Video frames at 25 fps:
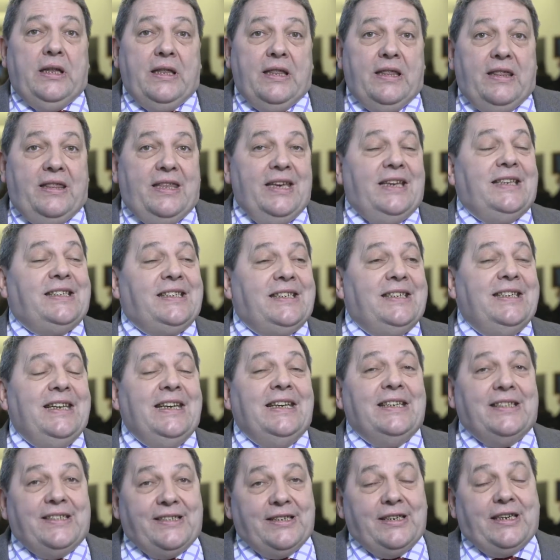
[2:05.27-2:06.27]
This
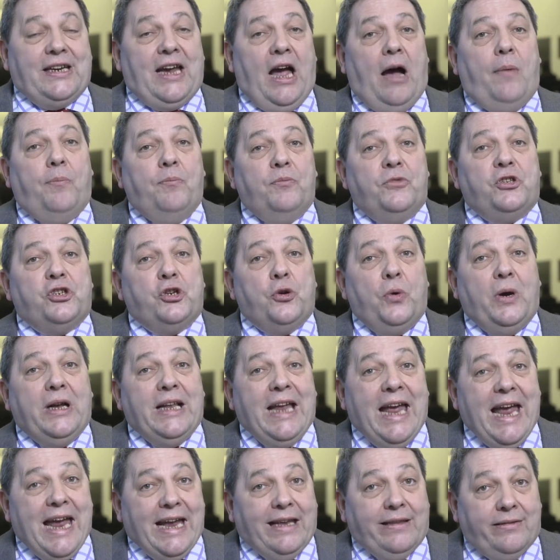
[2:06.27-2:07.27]
needs to come to an
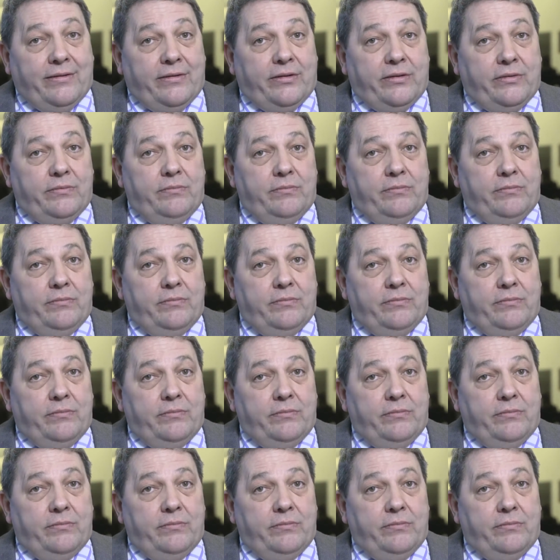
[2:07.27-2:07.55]
end.